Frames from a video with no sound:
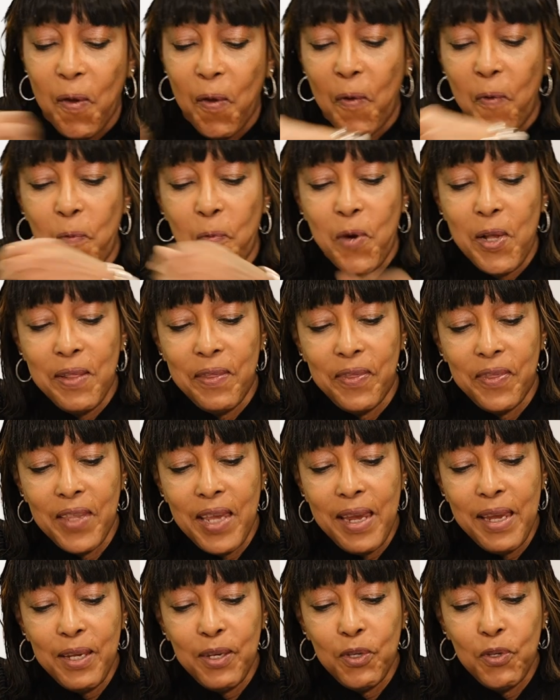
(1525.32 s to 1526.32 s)
Well,
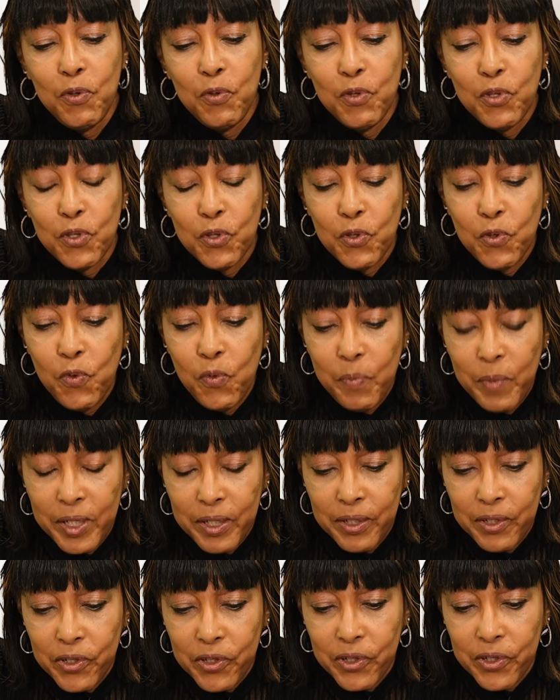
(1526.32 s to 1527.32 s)
thank you so
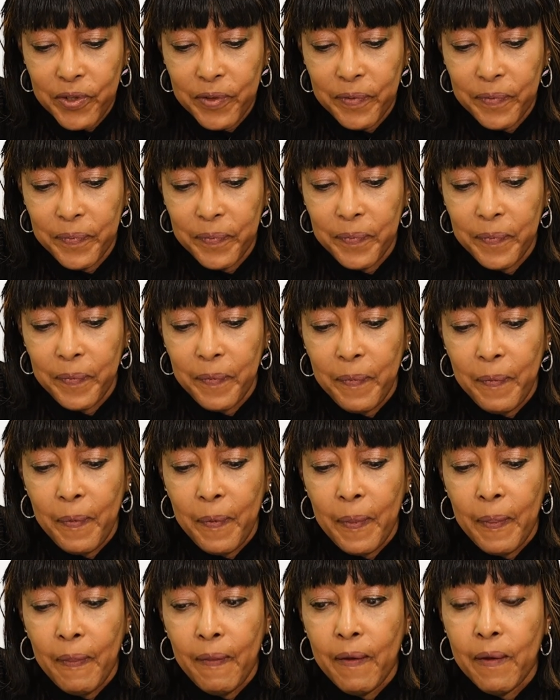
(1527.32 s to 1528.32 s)
much
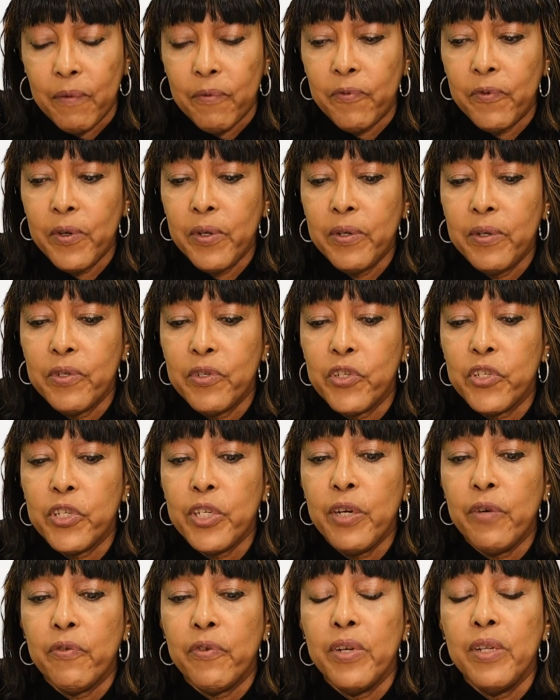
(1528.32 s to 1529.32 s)
for
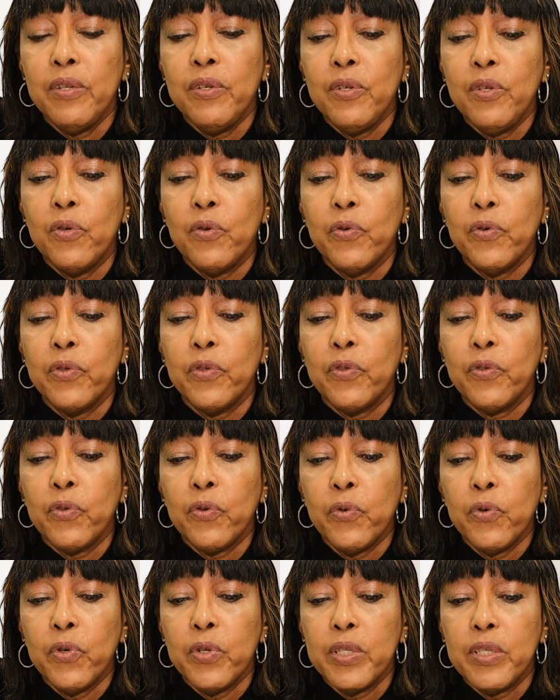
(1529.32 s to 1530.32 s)
sharing your
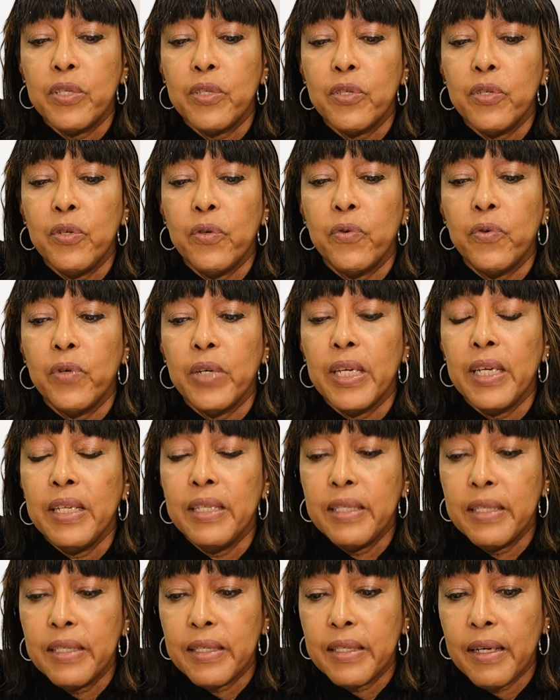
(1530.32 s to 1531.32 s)
thoughts, your
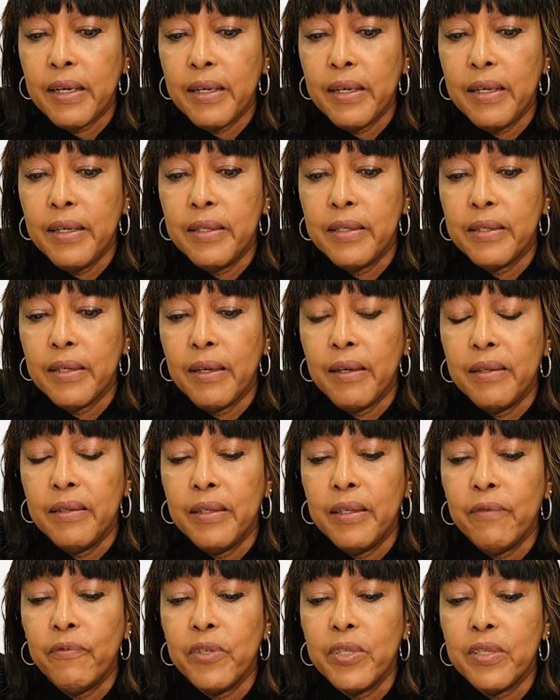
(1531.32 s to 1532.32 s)
insight, and
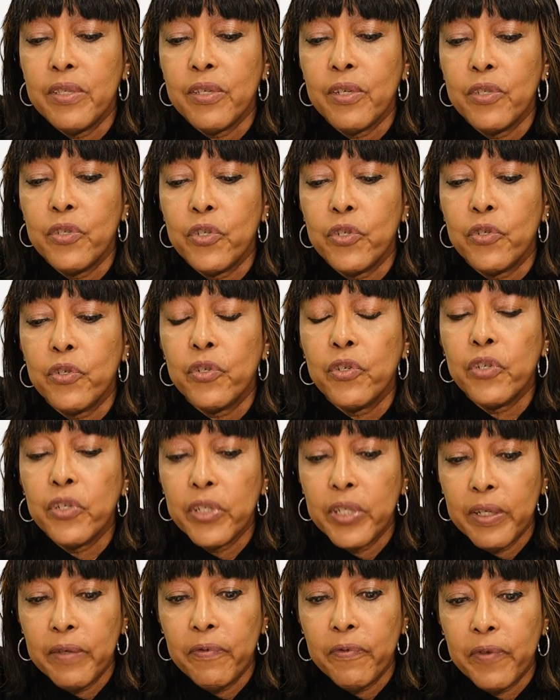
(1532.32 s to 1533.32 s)
giving such
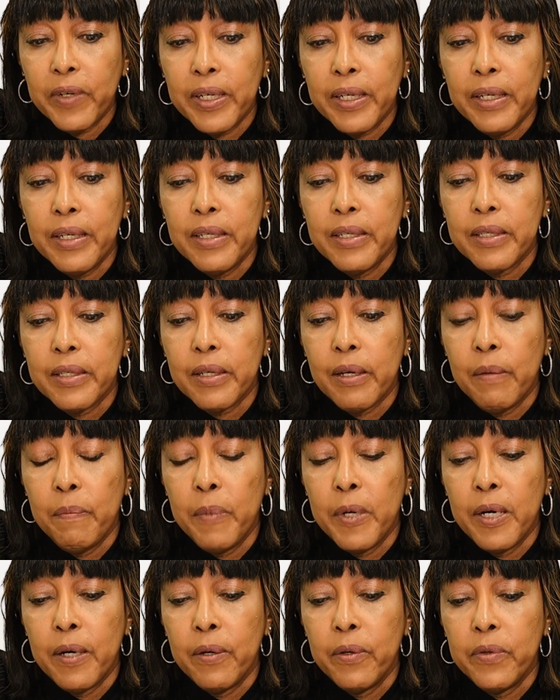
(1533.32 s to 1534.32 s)
good advice
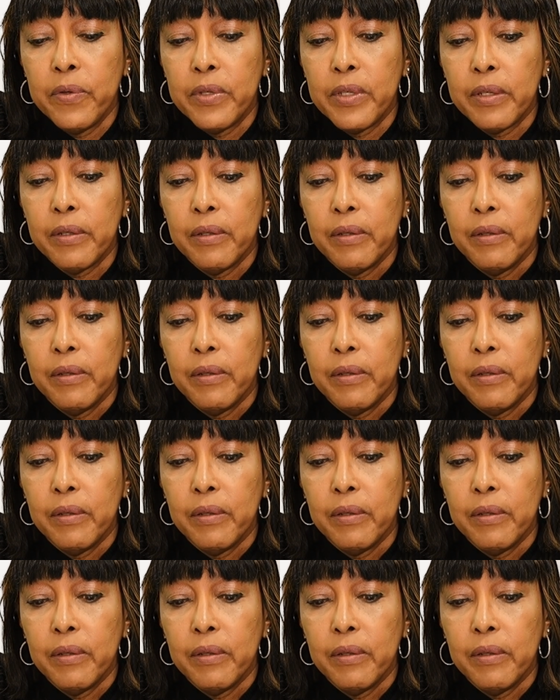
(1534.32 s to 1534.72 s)
about